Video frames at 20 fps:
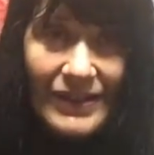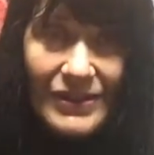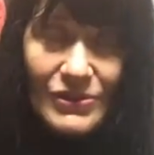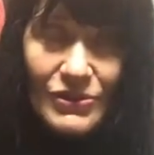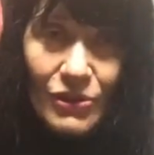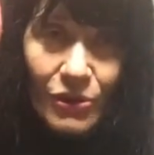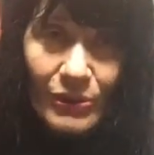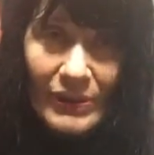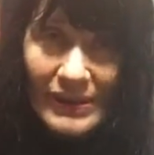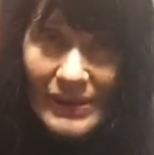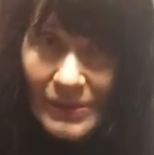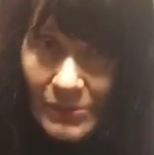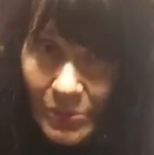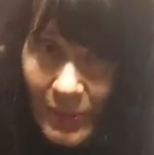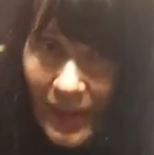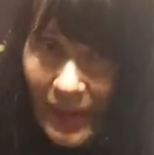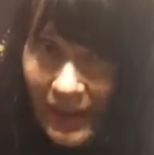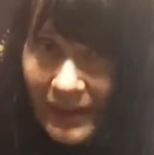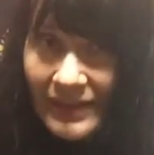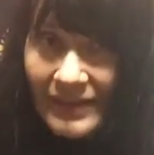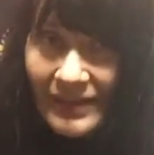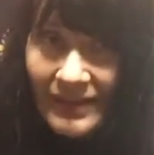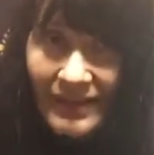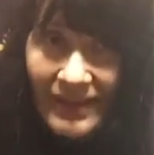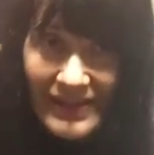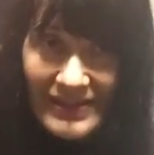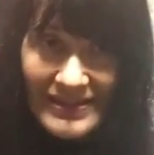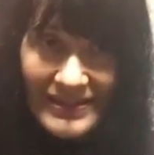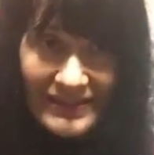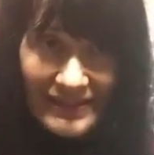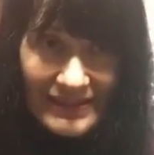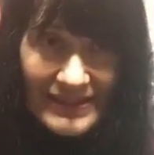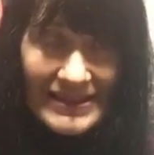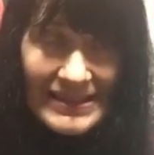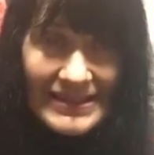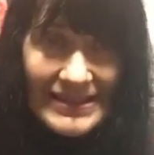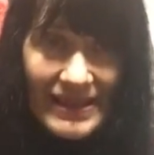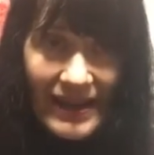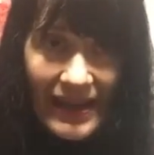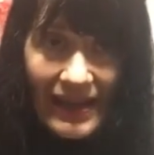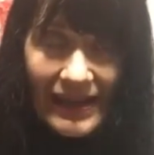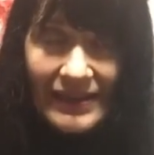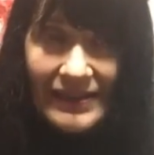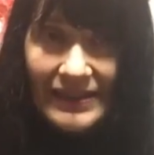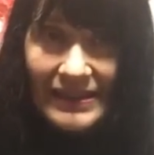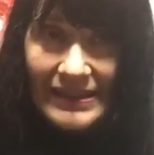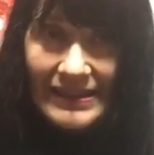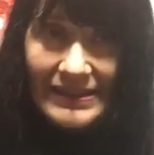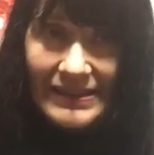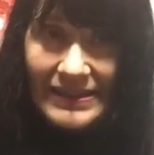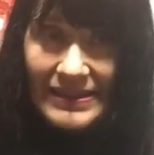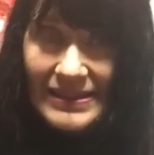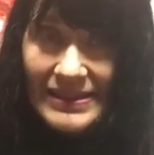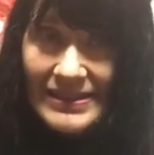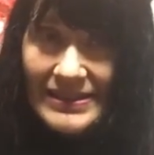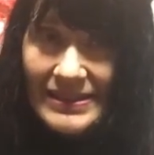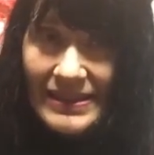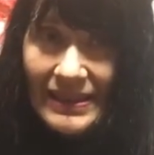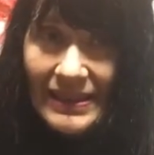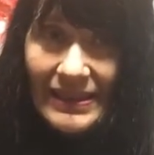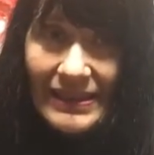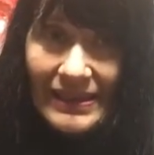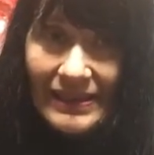So in a way, as it is said, it is